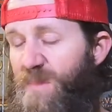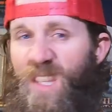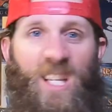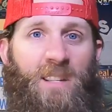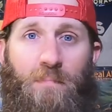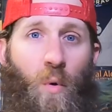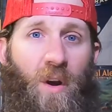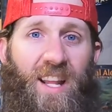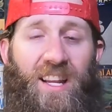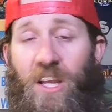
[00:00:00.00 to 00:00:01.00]

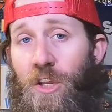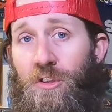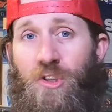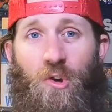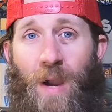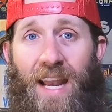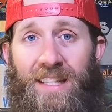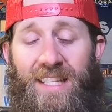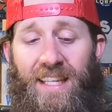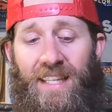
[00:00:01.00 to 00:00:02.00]
Disappointed. 2 out
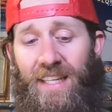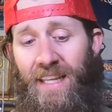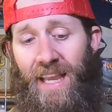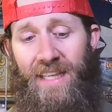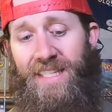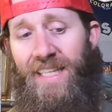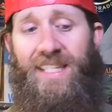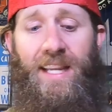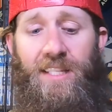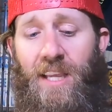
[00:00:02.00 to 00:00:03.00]
of 10. Hey, 6
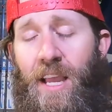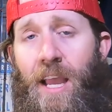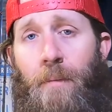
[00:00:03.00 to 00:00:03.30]
cents.